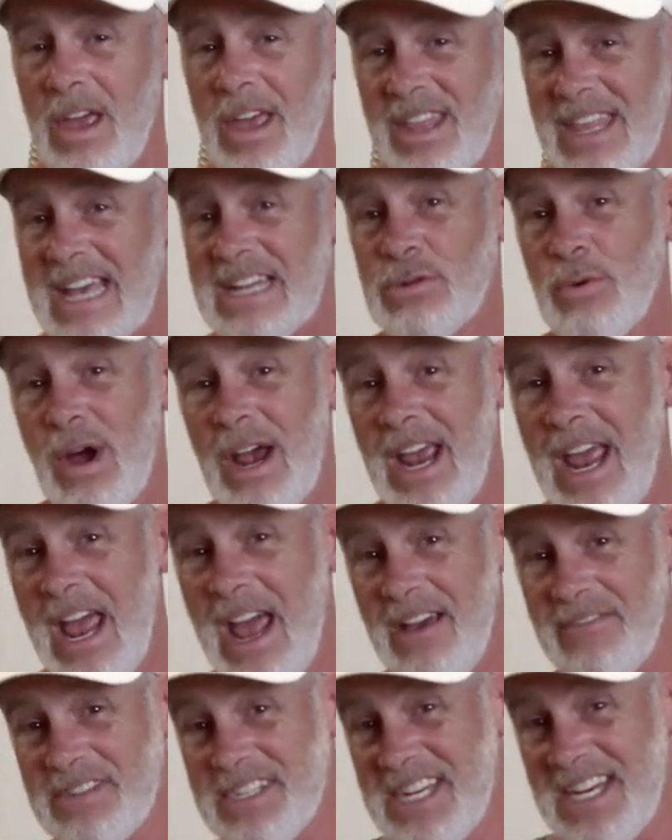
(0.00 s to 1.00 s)
That's why I
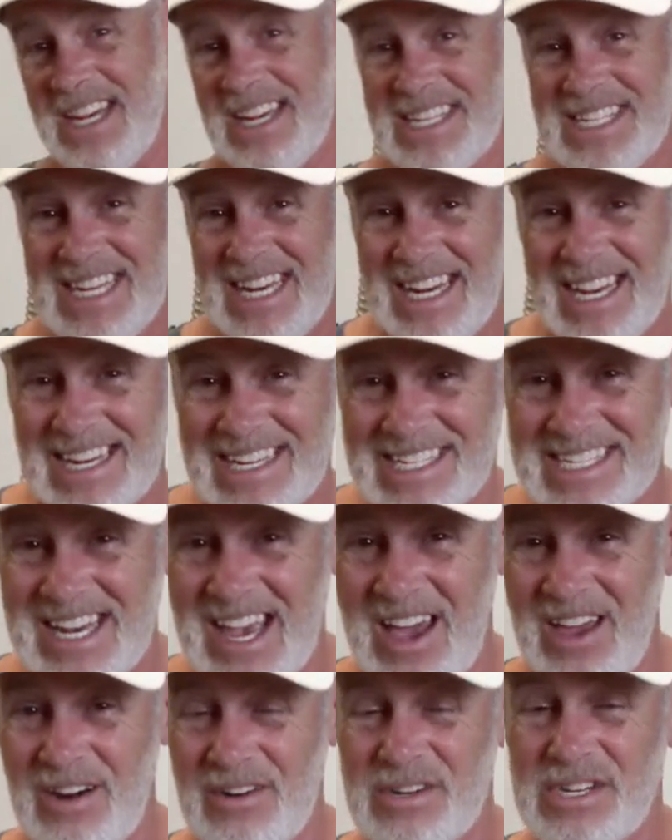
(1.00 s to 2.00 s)
have C N C
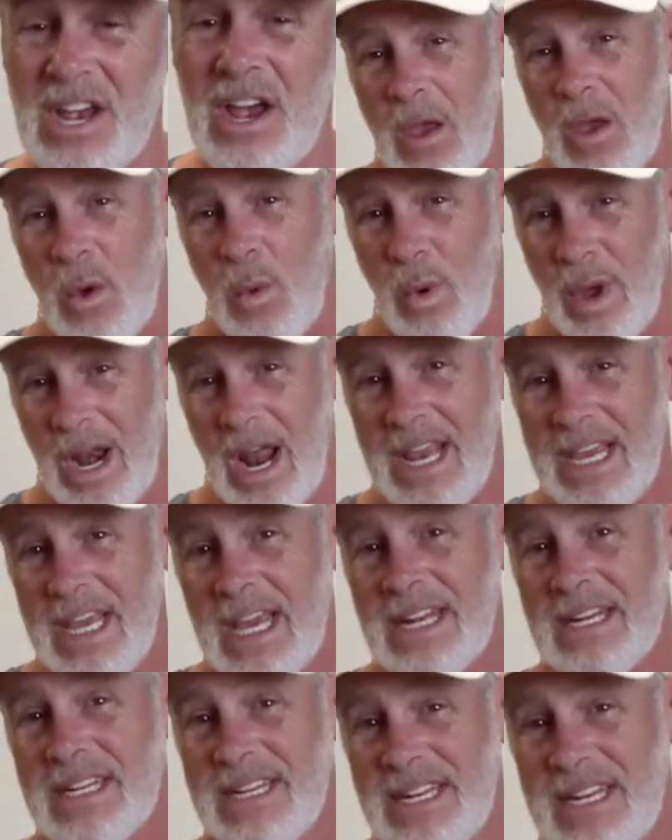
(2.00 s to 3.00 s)
Insiders. When I
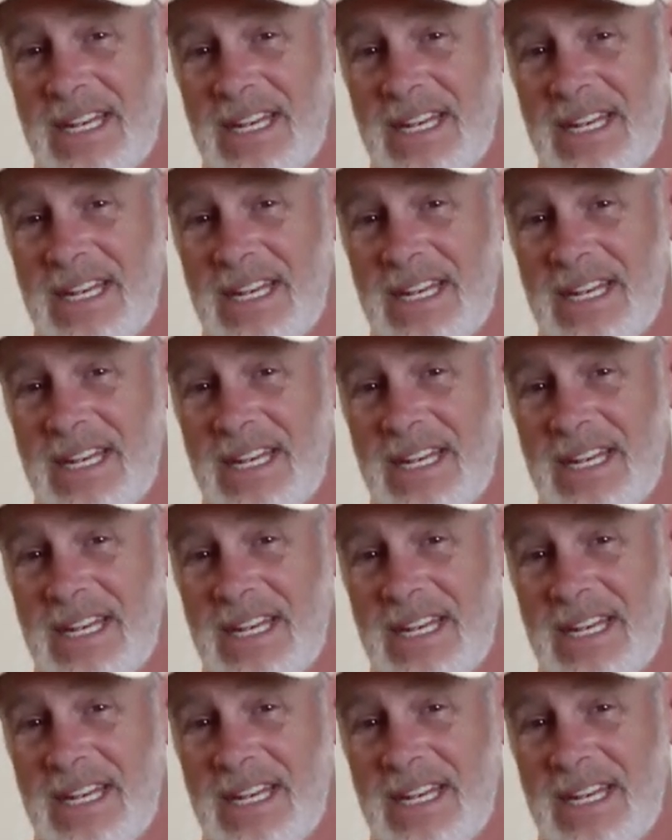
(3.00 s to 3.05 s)
get